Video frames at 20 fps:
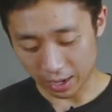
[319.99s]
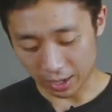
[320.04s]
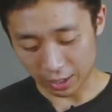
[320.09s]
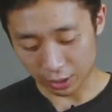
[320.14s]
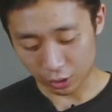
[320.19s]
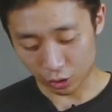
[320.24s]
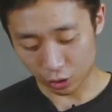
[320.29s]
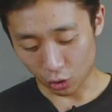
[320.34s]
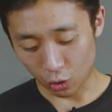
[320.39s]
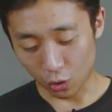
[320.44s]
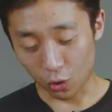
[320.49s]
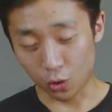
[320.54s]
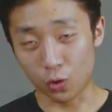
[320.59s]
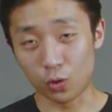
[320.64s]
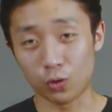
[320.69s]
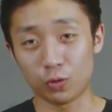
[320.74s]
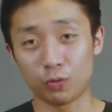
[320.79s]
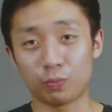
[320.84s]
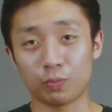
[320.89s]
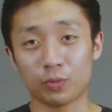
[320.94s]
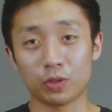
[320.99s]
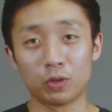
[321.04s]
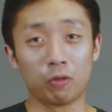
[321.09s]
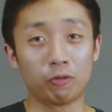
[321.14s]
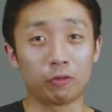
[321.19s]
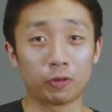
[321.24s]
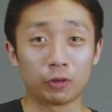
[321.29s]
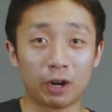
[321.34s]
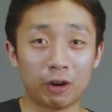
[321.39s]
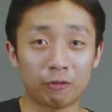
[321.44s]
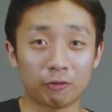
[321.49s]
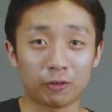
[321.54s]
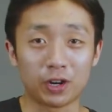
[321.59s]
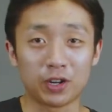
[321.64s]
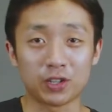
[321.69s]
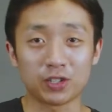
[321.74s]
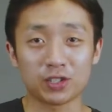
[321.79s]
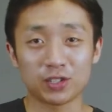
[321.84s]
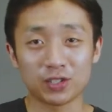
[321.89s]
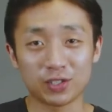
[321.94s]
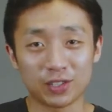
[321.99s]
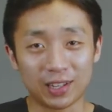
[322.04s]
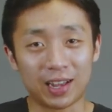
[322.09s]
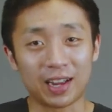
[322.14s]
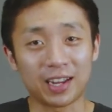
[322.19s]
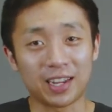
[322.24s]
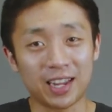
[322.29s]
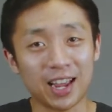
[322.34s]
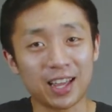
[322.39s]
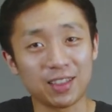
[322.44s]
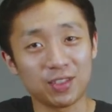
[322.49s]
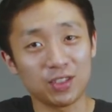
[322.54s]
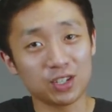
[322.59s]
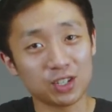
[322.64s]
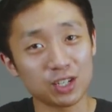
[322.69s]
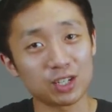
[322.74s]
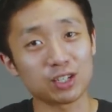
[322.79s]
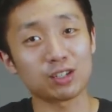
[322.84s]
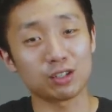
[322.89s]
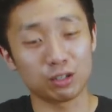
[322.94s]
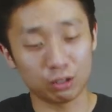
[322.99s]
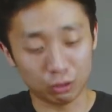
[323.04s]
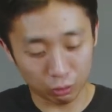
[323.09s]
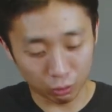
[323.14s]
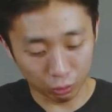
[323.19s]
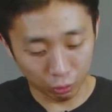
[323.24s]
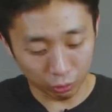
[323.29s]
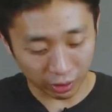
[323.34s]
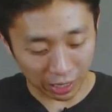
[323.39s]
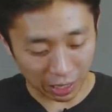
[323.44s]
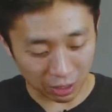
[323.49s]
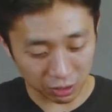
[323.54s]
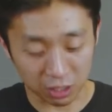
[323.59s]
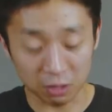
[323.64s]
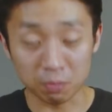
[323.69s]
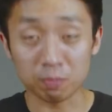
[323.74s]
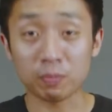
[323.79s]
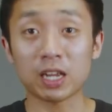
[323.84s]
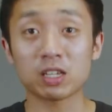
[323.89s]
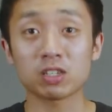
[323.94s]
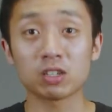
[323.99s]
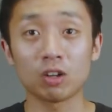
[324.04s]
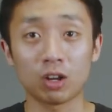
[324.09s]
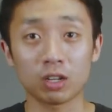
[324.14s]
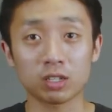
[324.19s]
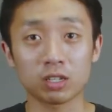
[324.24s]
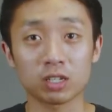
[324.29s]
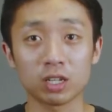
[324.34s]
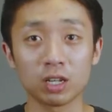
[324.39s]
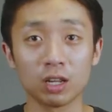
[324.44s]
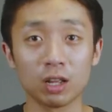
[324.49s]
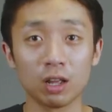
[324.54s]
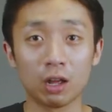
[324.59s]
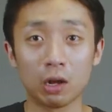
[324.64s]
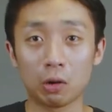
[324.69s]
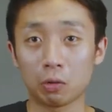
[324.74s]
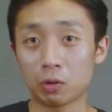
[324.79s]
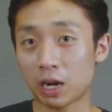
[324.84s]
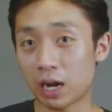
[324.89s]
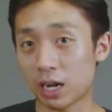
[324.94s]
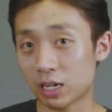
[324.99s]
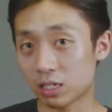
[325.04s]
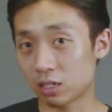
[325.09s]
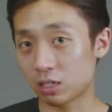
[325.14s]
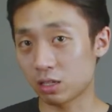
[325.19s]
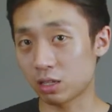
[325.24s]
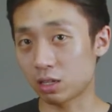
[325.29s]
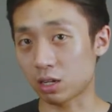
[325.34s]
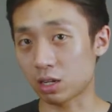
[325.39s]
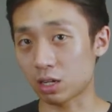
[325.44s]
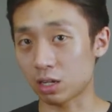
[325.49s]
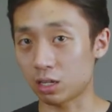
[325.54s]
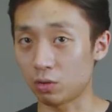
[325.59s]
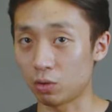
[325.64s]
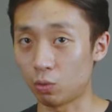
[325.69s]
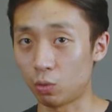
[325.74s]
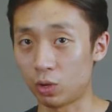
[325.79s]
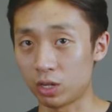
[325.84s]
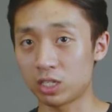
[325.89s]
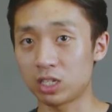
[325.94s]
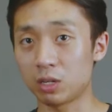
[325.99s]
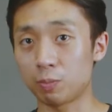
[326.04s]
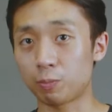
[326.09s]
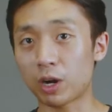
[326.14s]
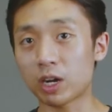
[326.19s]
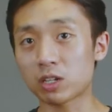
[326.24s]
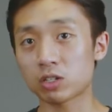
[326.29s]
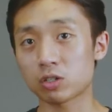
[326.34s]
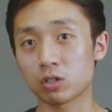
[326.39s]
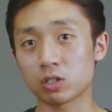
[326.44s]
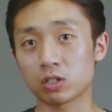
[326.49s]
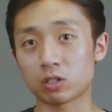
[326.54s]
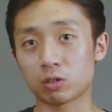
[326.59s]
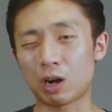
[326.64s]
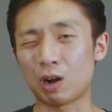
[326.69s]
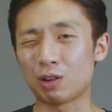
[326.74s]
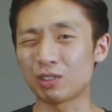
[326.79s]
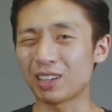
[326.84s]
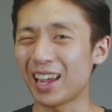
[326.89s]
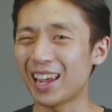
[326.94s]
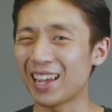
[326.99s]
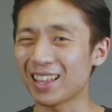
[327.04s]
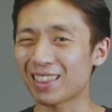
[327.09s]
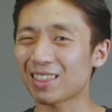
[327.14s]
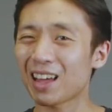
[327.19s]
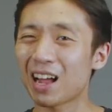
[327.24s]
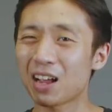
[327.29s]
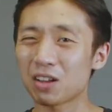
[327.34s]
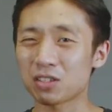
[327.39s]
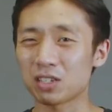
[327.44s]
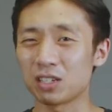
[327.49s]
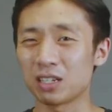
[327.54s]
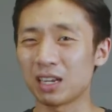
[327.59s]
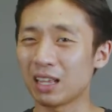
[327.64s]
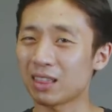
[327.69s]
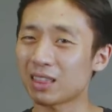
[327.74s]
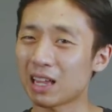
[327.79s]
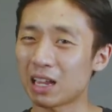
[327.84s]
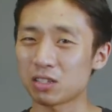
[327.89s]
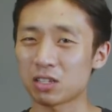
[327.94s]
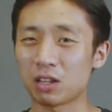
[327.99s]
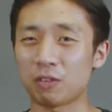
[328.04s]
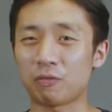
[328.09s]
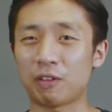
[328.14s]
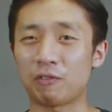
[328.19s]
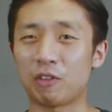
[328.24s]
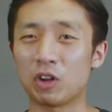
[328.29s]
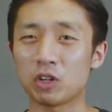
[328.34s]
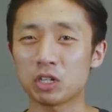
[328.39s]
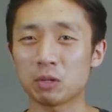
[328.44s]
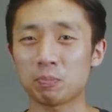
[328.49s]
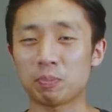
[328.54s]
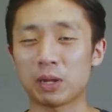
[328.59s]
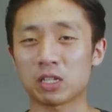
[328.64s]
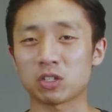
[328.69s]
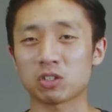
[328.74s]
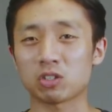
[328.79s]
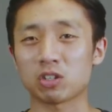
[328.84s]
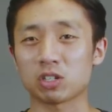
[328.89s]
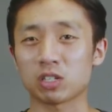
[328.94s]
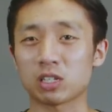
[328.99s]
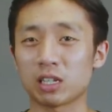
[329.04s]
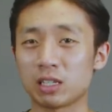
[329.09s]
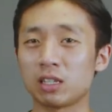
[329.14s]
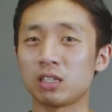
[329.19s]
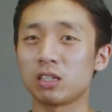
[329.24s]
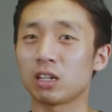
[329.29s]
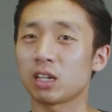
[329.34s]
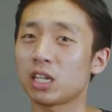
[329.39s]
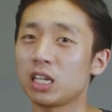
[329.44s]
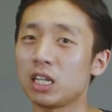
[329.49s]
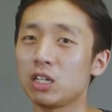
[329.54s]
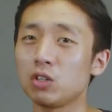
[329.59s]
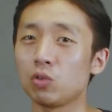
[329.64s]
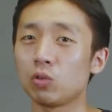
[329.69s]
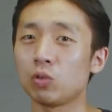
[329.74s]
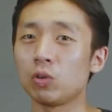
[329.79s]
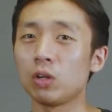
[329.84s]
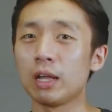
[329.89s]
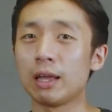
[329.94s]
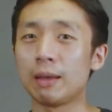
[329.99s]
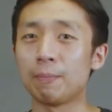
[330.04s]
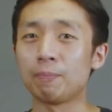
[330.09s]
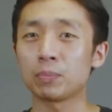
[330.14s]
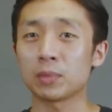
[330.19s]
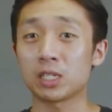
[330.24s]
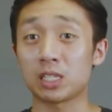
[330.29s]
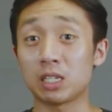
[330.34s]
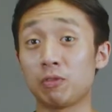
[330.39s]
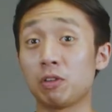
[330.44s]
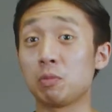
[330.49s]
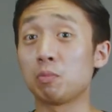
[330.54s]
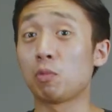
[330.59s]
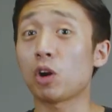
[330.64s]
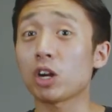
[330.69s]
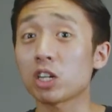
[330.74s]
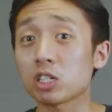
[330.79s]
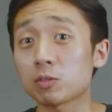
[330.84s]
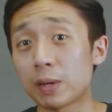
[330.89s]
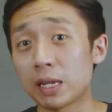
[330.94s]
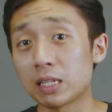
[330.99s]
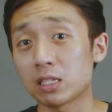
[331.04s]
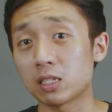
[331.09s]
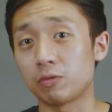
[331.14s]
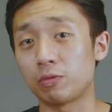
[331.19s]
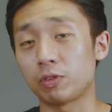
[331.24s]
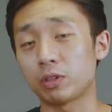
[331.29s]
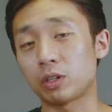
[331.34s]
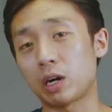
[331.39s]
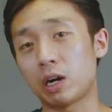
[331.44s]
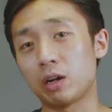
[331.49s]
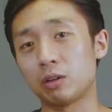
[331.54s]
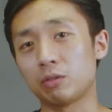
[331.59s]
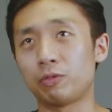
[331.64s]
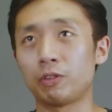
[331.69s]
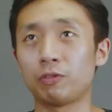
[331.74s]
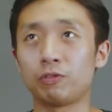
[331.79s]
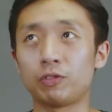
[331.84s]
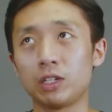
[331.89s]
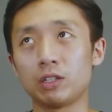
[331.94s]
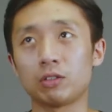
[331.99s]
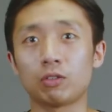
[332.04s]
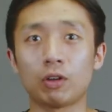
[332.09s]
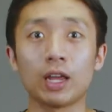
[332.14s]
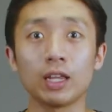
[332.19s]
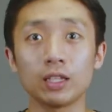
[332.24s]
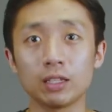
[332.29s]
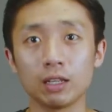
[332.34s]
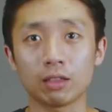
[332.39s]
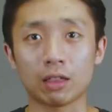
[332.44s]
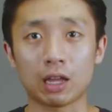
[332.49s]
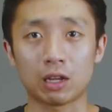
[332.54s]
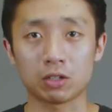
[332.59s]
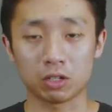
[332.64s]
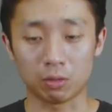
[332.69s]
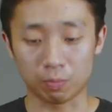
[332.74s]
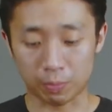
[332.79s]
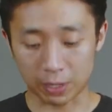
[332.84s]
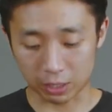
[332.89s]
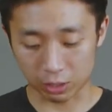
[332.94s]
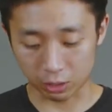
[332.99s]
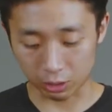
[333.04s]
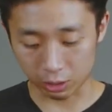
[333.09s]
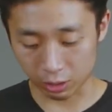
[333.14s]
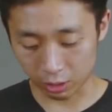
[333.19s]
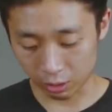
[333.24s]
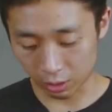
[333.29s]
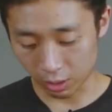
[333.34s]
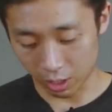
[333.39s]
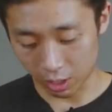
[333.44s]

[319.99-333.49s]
So, for reference, again, this is 2,000 pesos, whereas the 1Z Presso is around 8,000, 8,500 pesos, and then the Kinu is even more expensive, around 15 to 18,000 pesos.